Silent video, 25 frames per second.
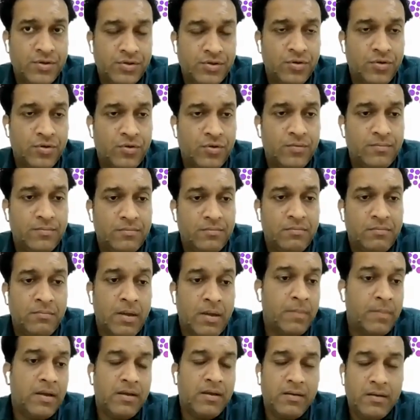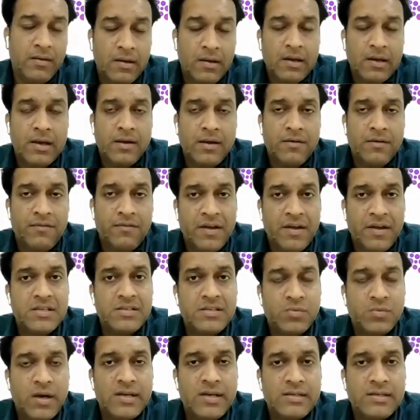So maybe
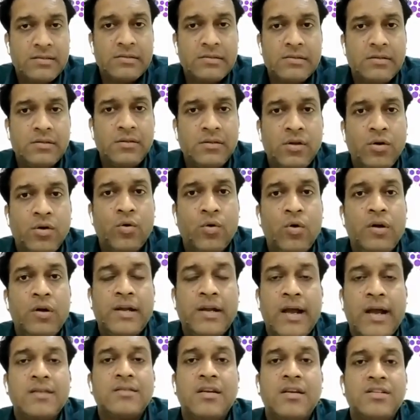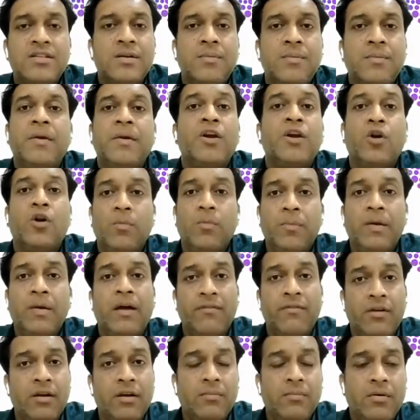phase wise, the old tax regime may not
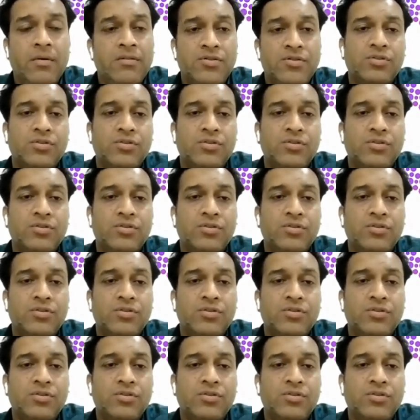be available.